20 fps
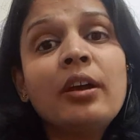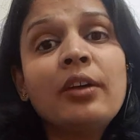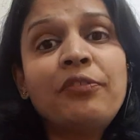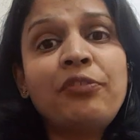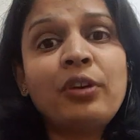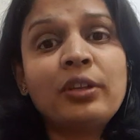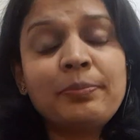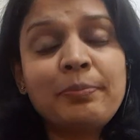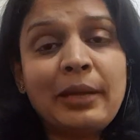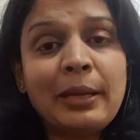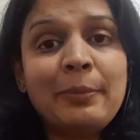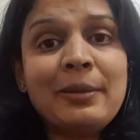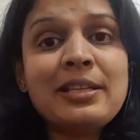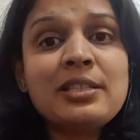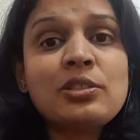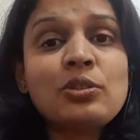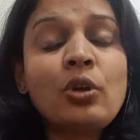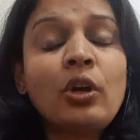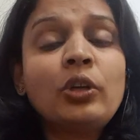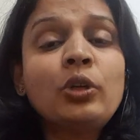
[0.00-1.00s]
for
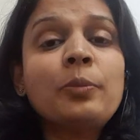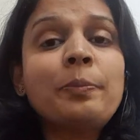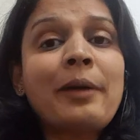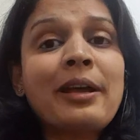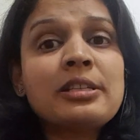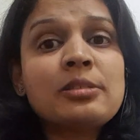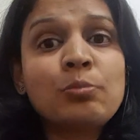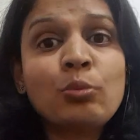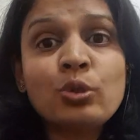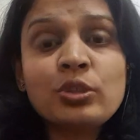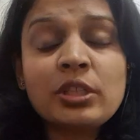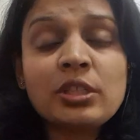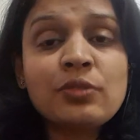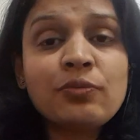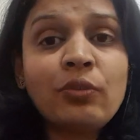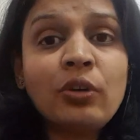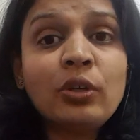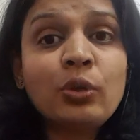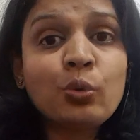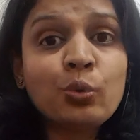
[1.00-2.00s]
babies not to pass motions
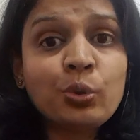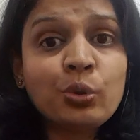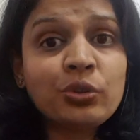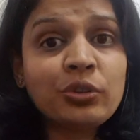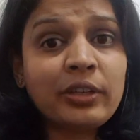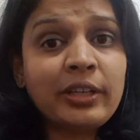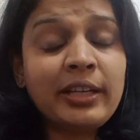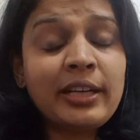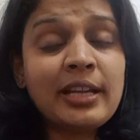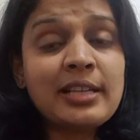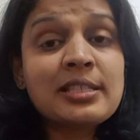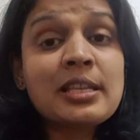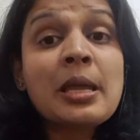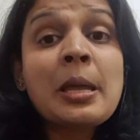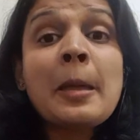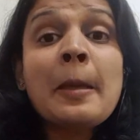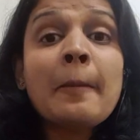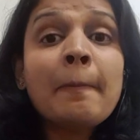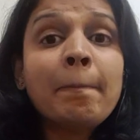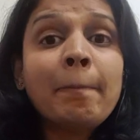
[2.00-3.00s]
for 2 to 3 days,
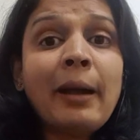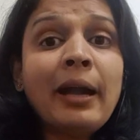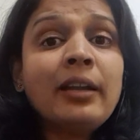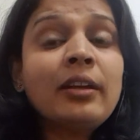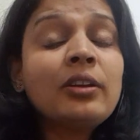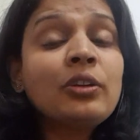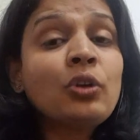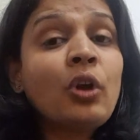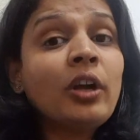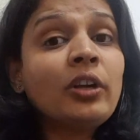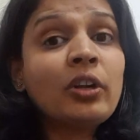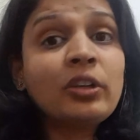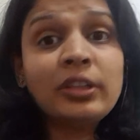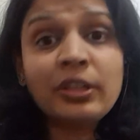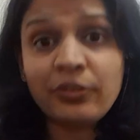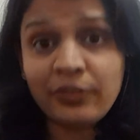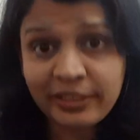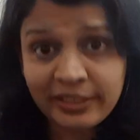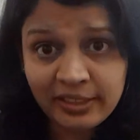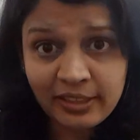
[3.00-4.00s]
but not on a
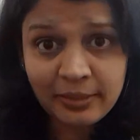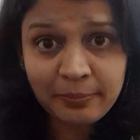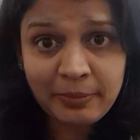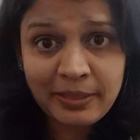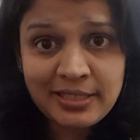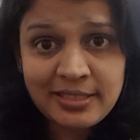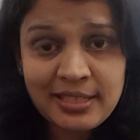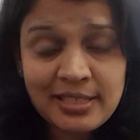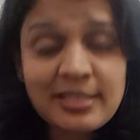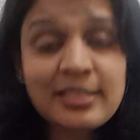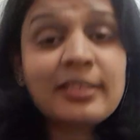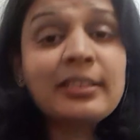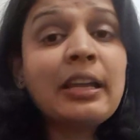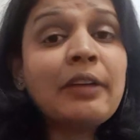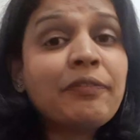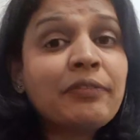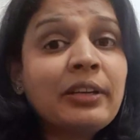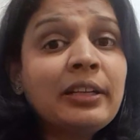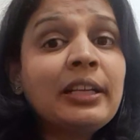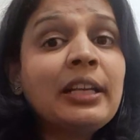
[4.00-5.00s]
regular basis.
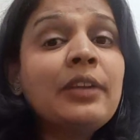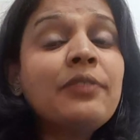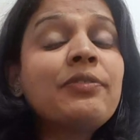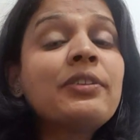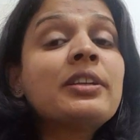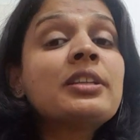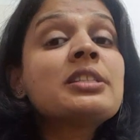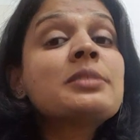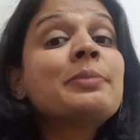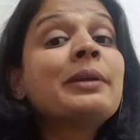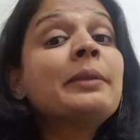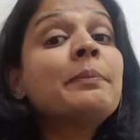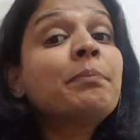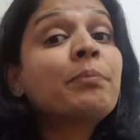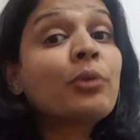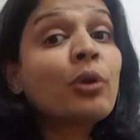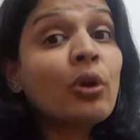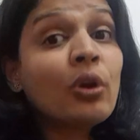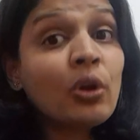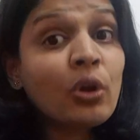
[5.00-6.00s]
Definitely if it has been
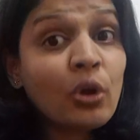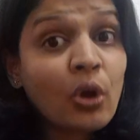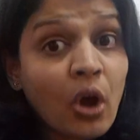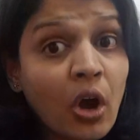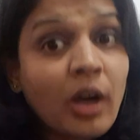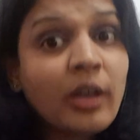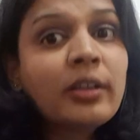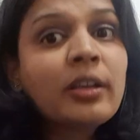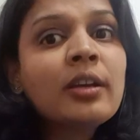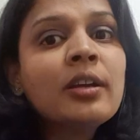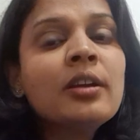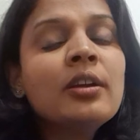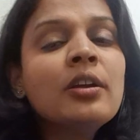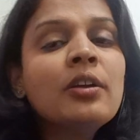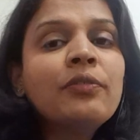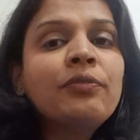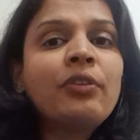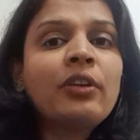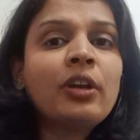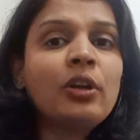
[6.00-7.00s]
prolonged
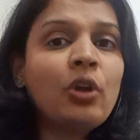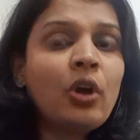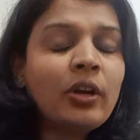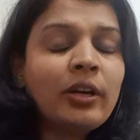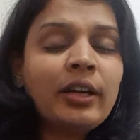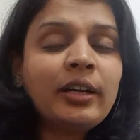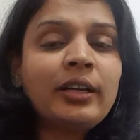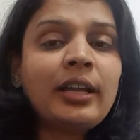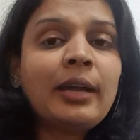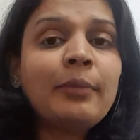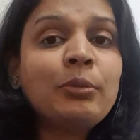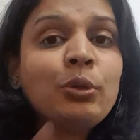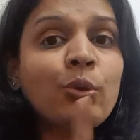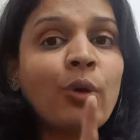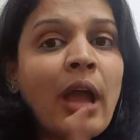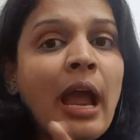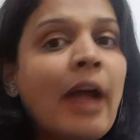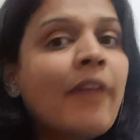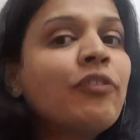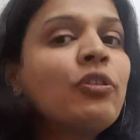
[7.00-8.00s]
for a longer time, you
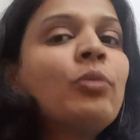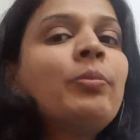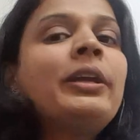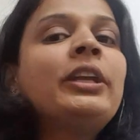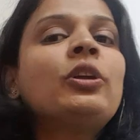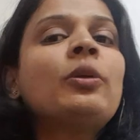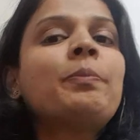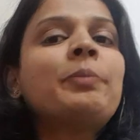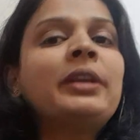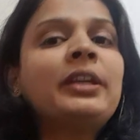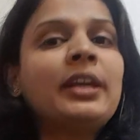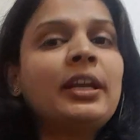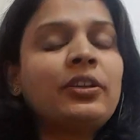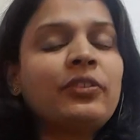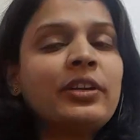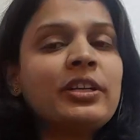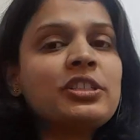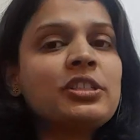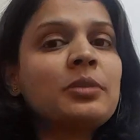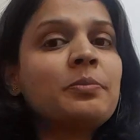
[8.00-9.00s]
have to meet your
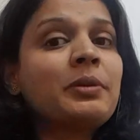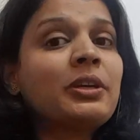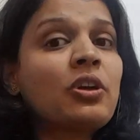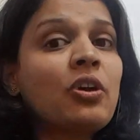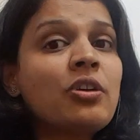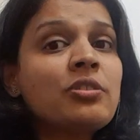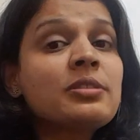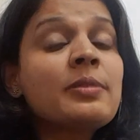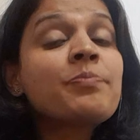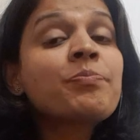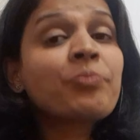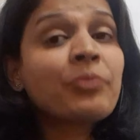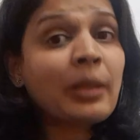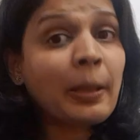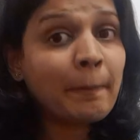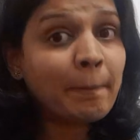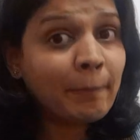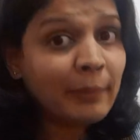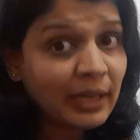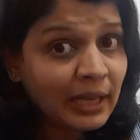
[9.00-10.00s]
pediatrician because
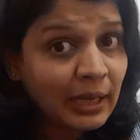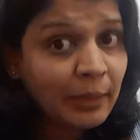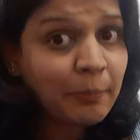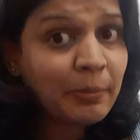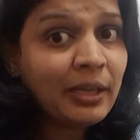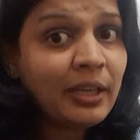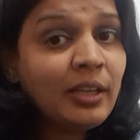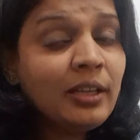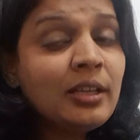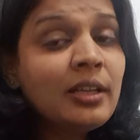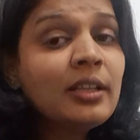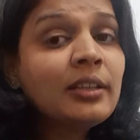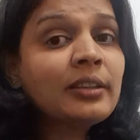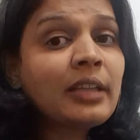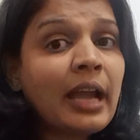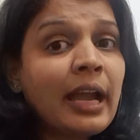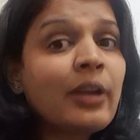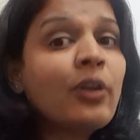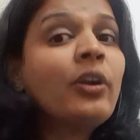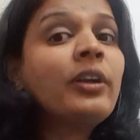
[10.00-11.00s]
maybe
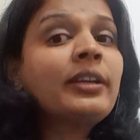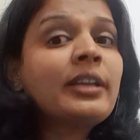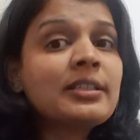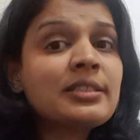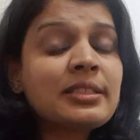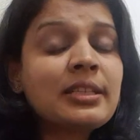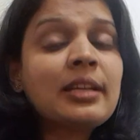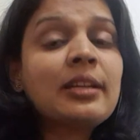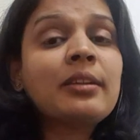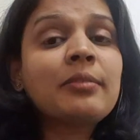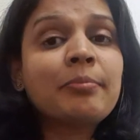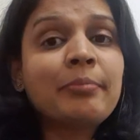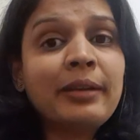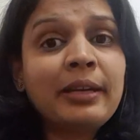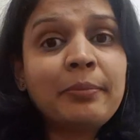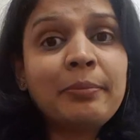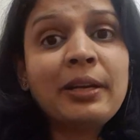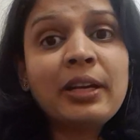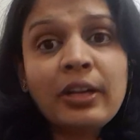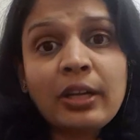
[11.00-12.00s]
thyroid testing
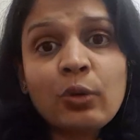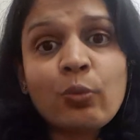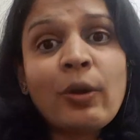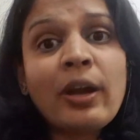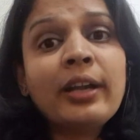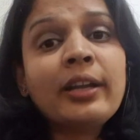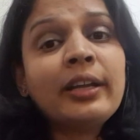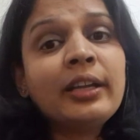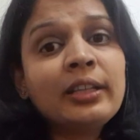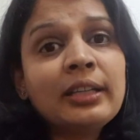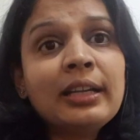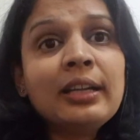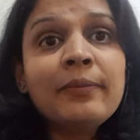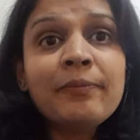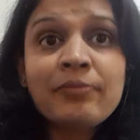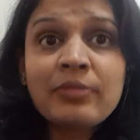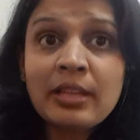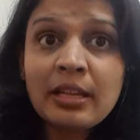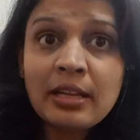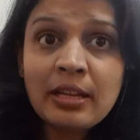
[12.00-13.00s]
might be required in the
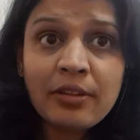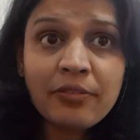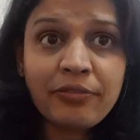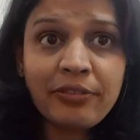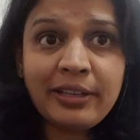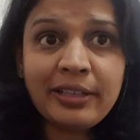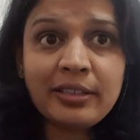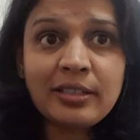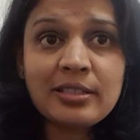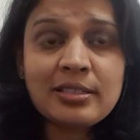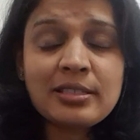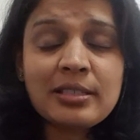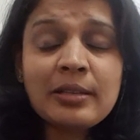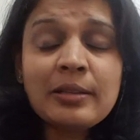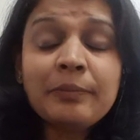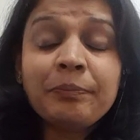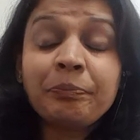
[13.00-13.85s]
fetus.